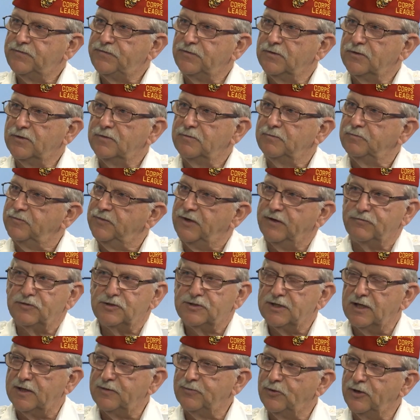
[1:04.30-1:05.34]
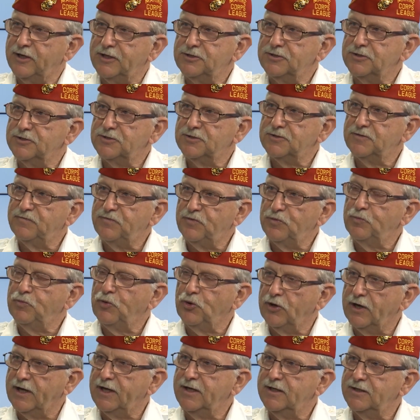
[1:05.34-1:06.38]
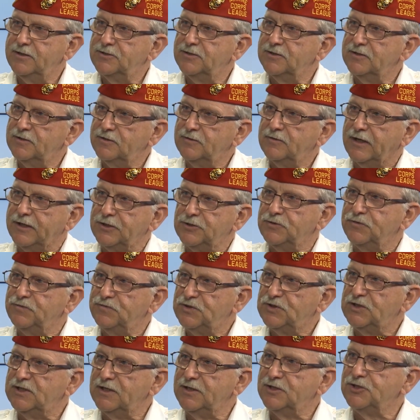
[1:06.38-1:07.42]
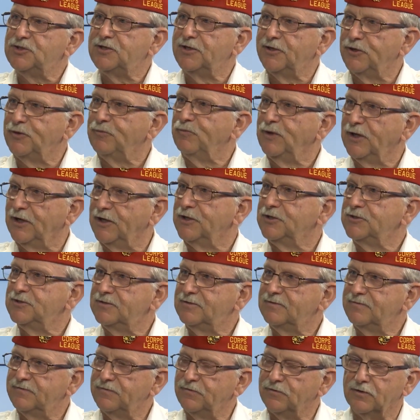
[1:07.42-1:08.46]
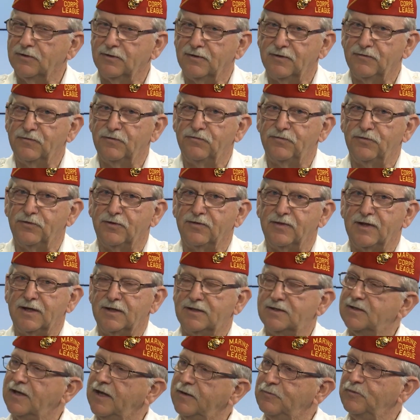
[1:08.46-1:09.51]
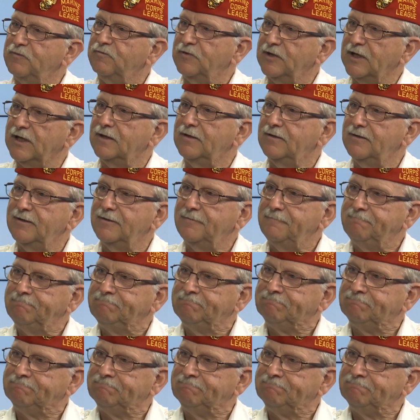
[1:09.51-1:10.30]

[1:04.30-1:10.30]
for different celebrations and for parades, and as you've seen us here in Billings for, for that type of thing. Yeah, yeah